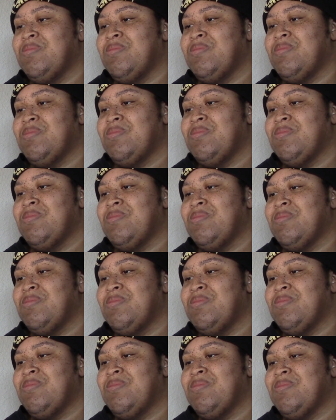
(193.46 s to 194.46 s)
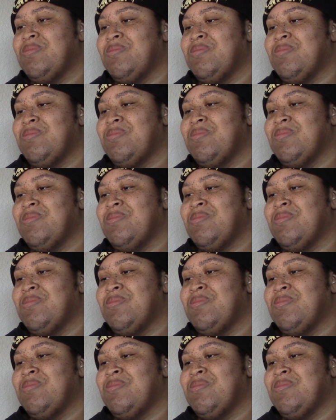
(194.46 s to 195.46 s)

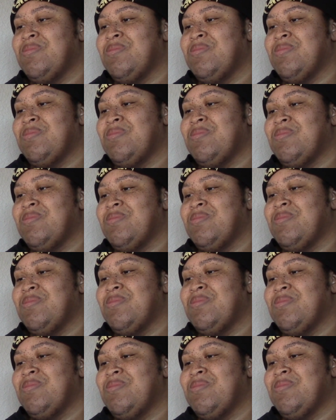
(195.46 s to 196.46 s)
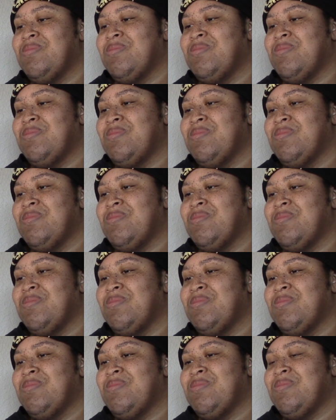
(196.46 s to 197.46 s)
No one is speaking in this clip.